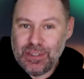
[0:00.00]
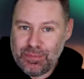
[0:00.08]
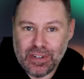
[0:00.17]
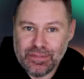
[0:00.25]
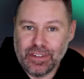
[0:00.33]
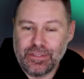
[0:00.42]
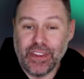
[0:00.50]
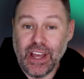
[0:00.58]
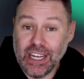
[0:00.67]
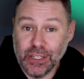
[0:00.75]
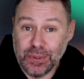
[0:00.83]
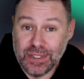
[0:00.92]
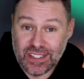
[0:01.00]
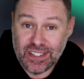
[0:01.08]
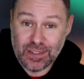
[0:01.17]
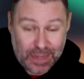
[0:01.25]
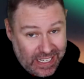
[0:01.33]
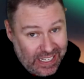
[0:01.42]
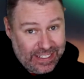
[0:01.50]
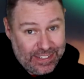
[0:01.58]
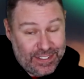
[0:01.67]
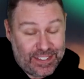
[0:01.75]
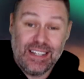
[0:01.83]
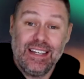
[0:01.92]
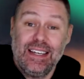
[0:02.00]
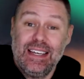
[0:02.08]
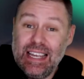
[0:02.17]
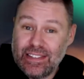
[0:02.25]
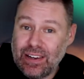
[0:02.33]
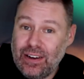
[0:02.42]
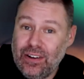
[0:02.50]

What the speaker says: perfect for the Halloween season because it's all